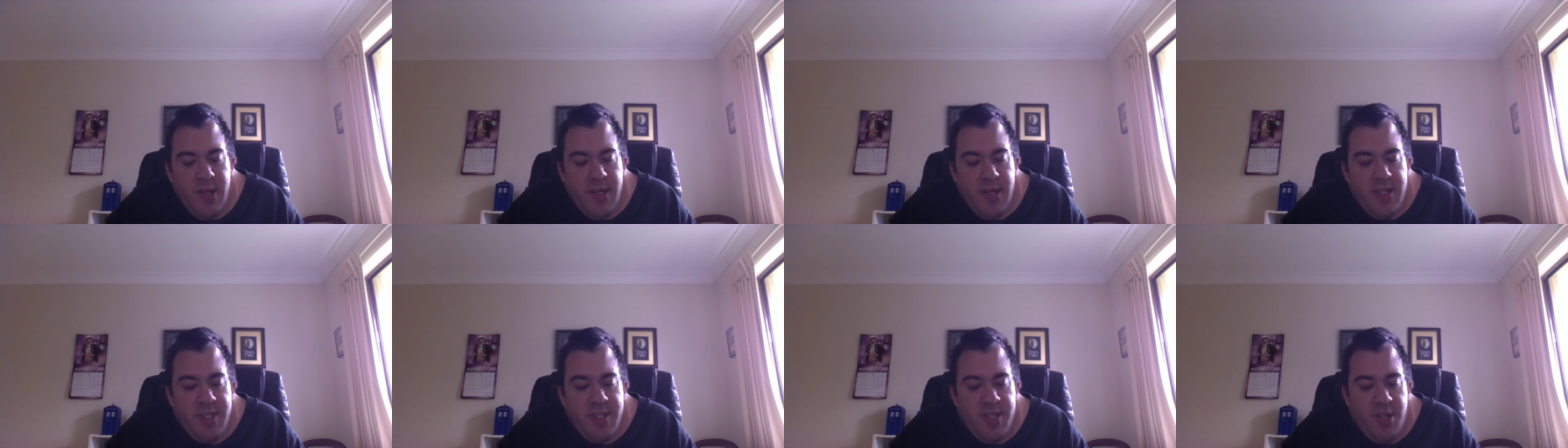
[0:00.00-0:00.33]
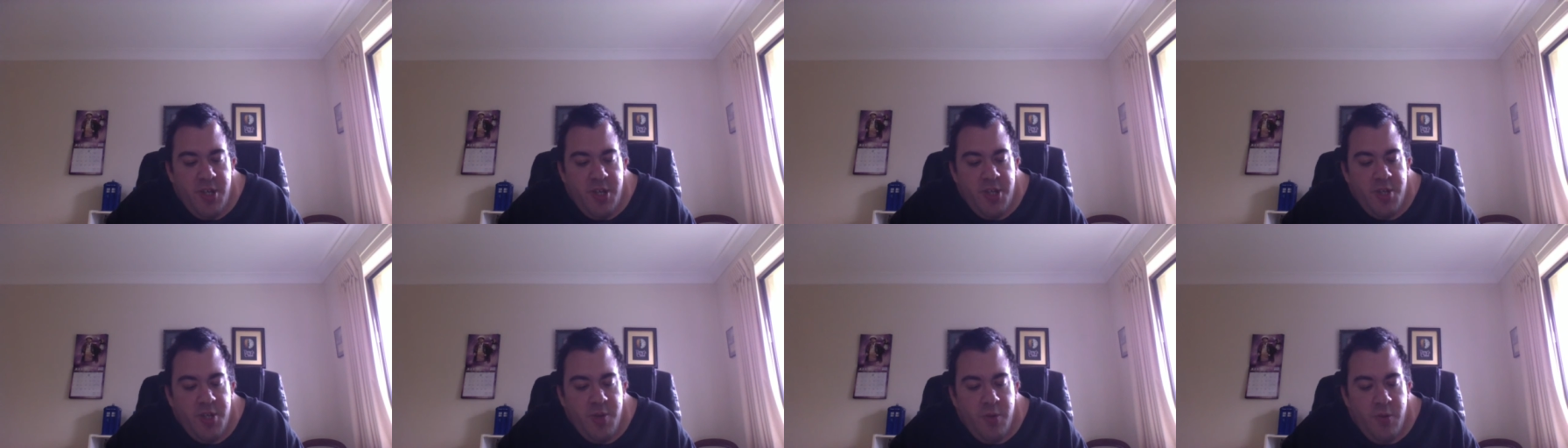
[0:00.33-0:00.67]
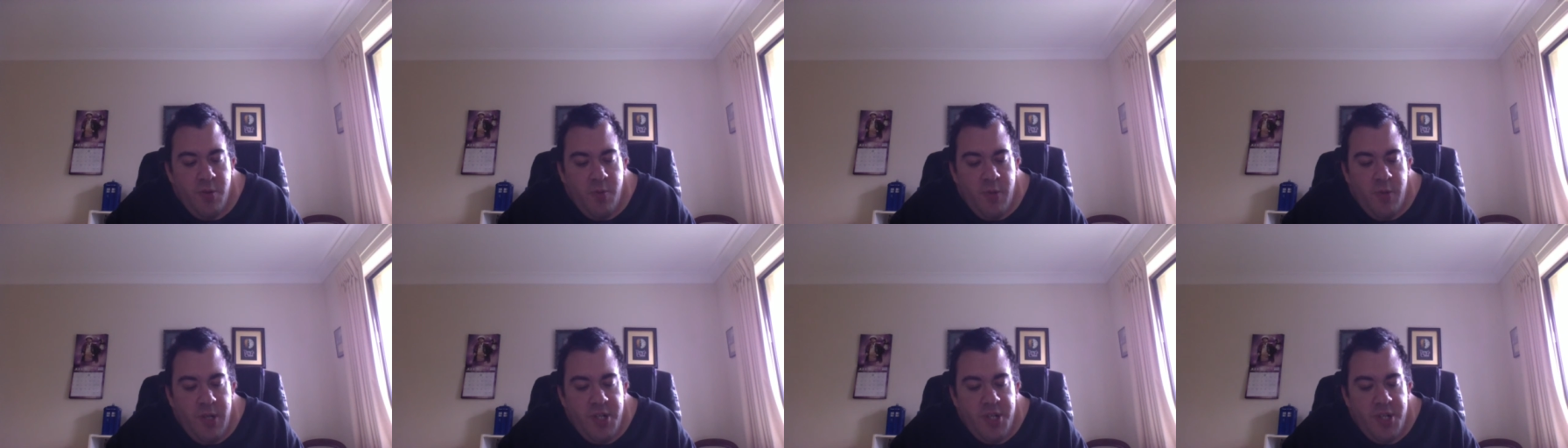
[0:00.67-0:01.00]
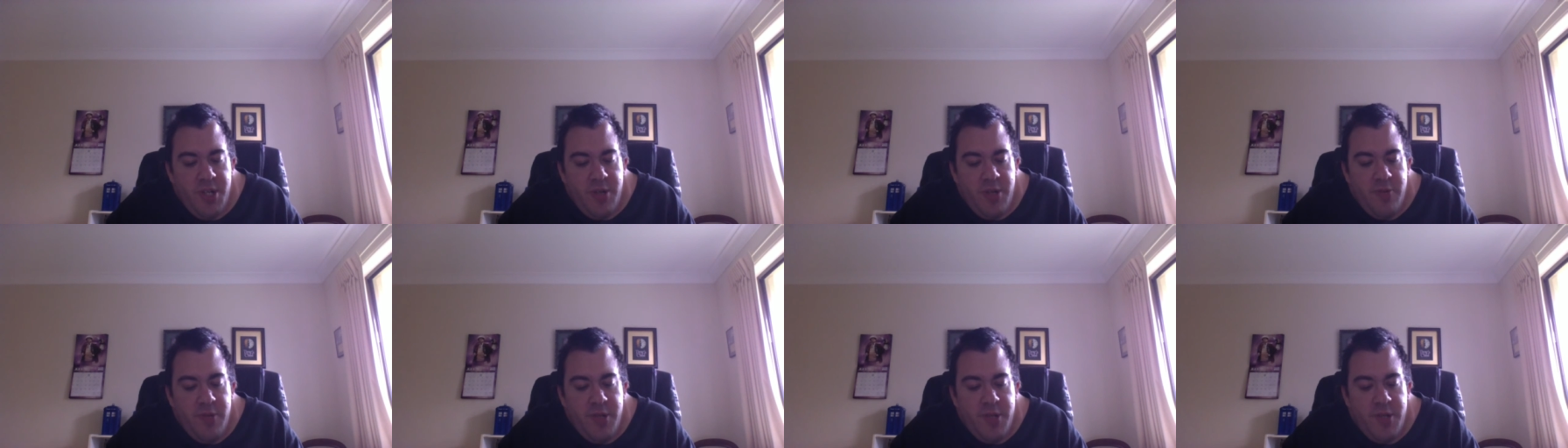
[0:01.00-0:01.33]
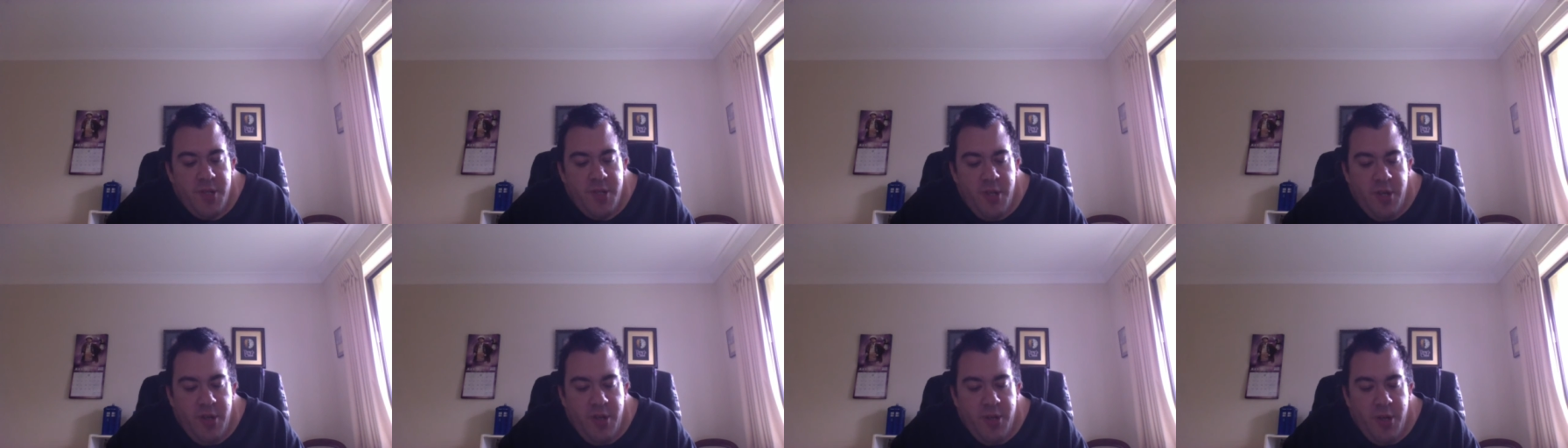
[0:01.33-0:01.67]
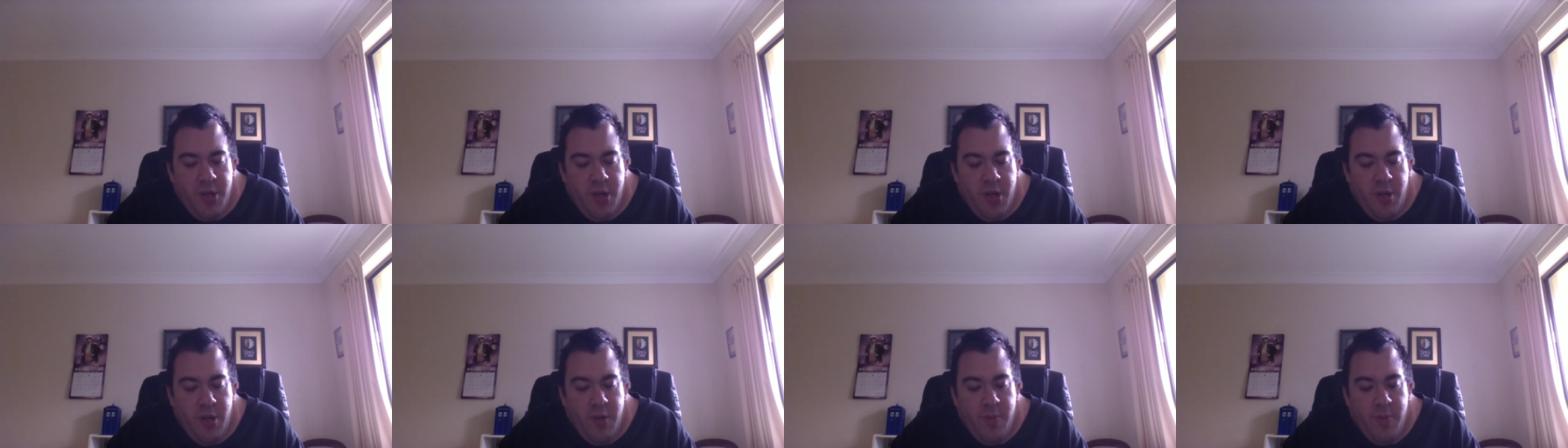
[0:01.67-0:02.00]
As usual, when she had returned
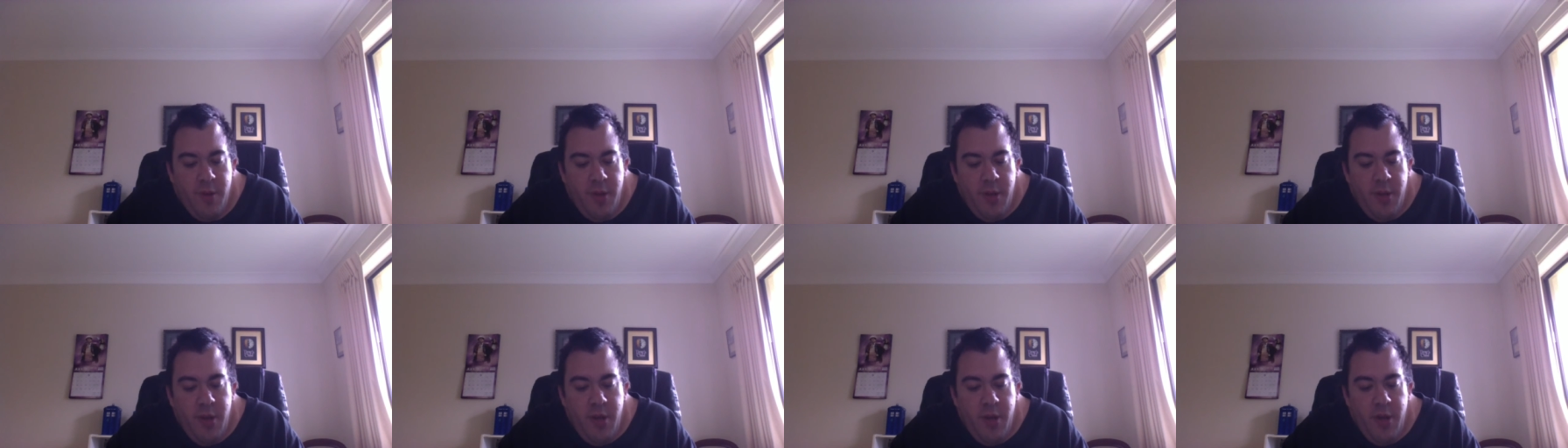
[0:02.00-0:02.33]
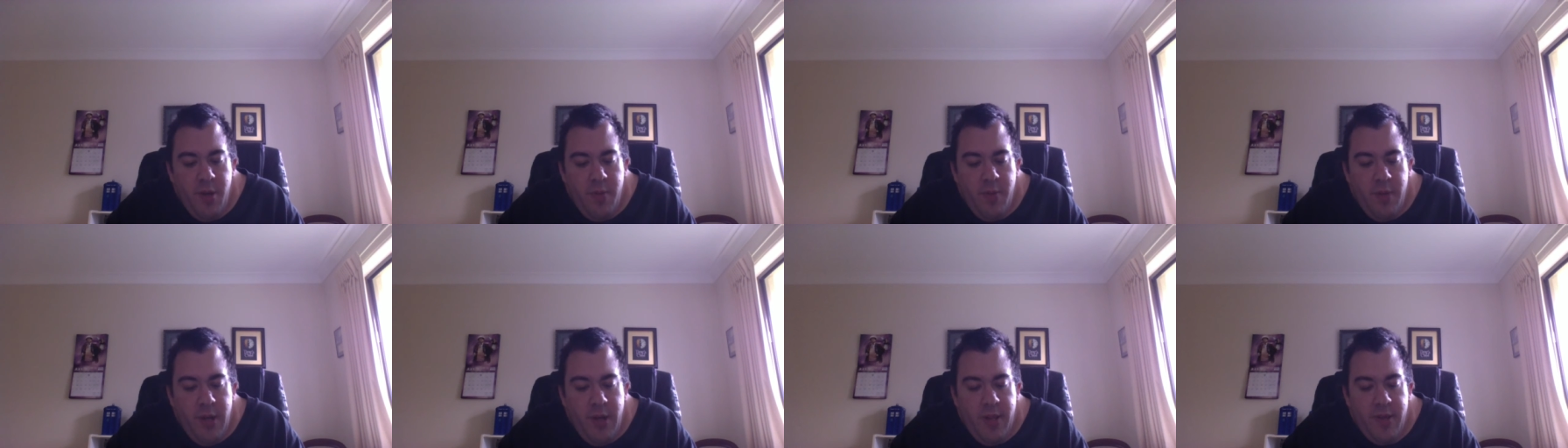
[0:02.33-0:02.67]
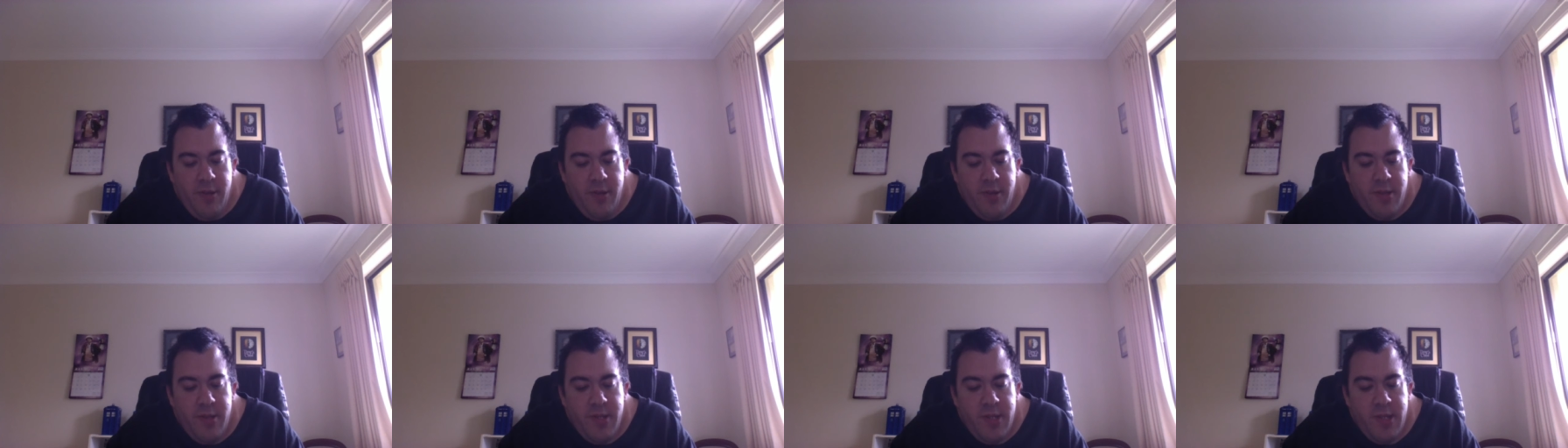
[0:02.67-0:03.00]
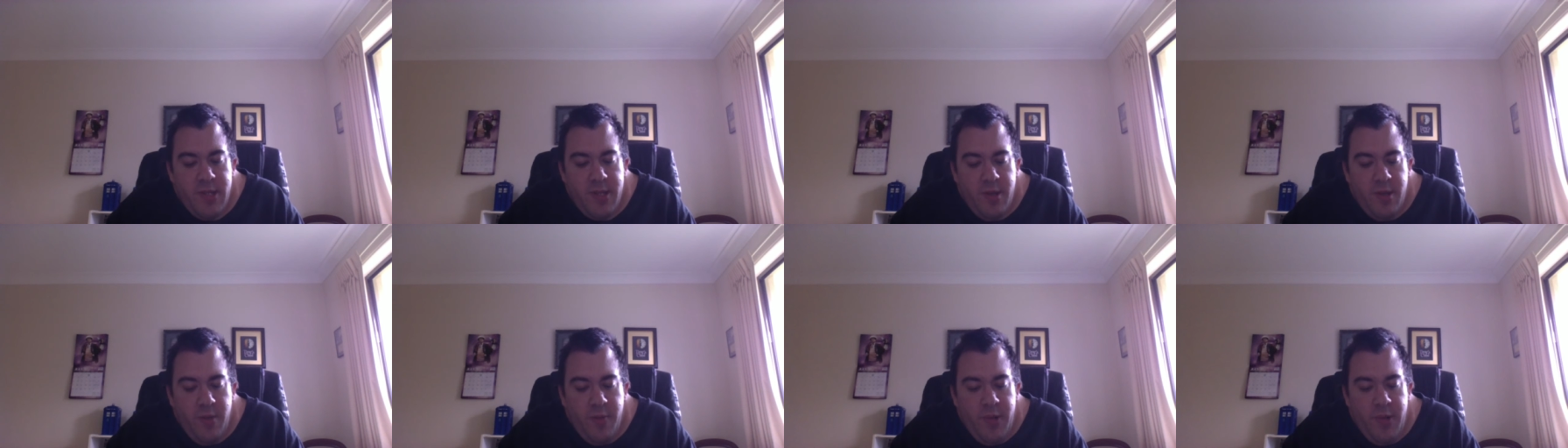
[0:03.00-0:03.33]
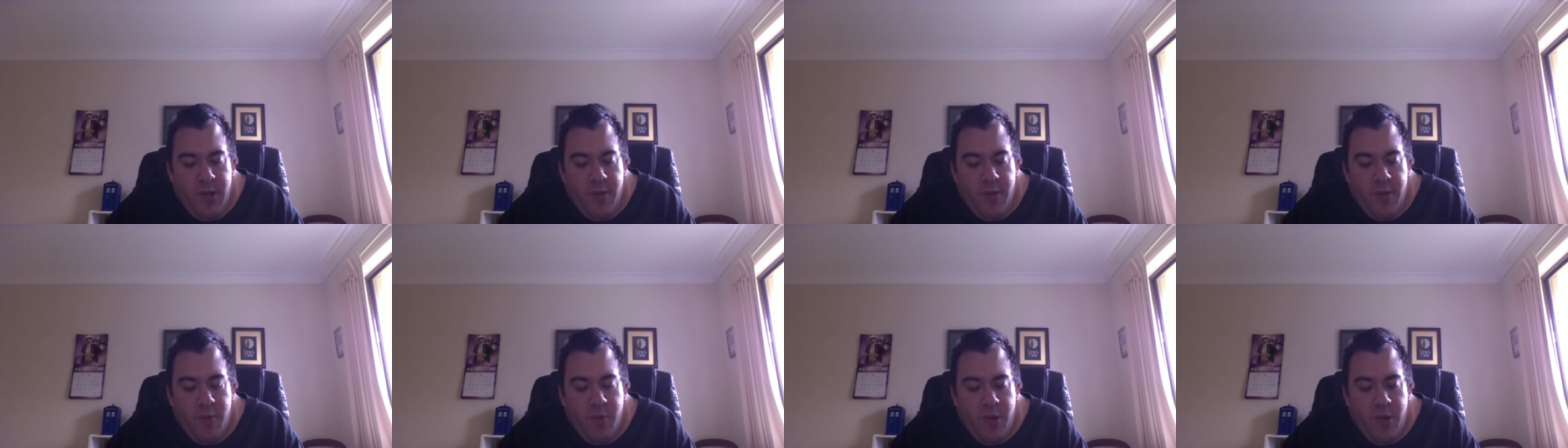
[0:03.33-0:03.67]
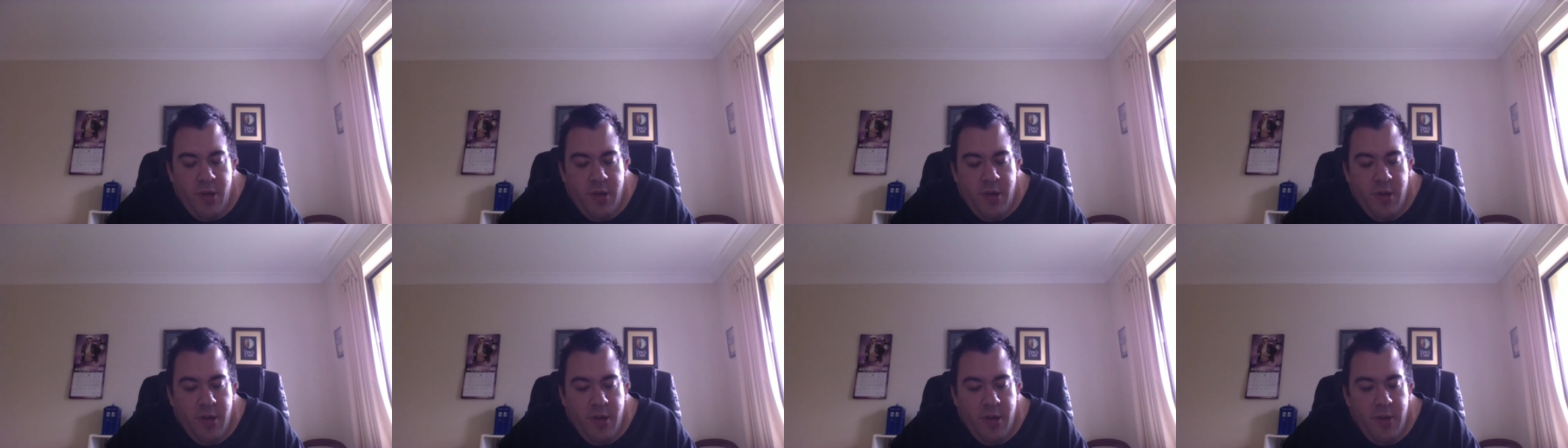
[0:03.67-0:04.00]
home, her mother had still been at
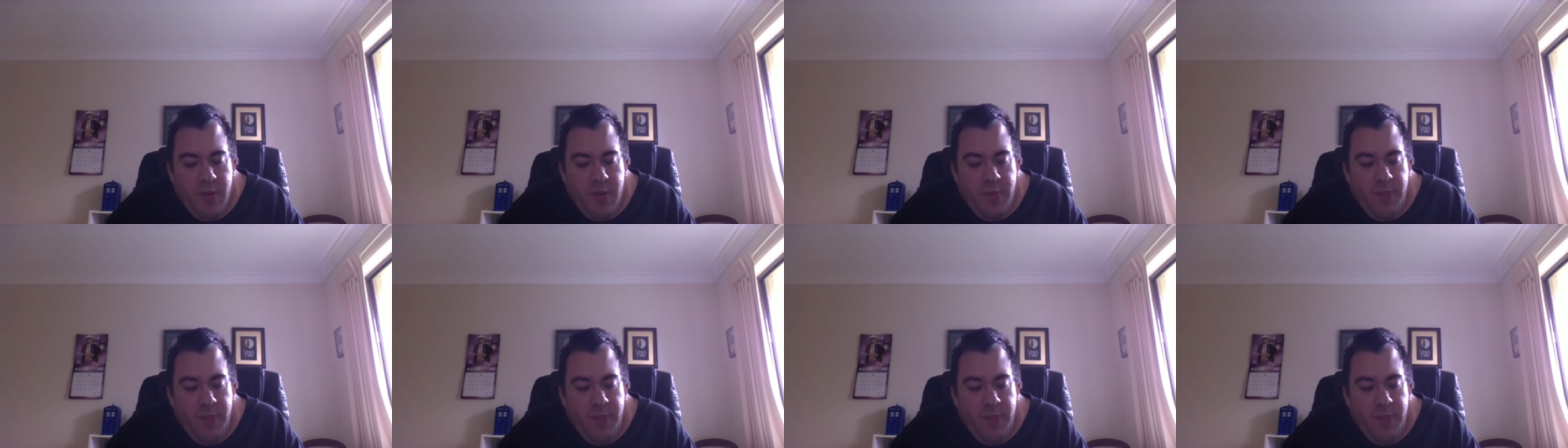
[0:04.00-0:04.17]
work.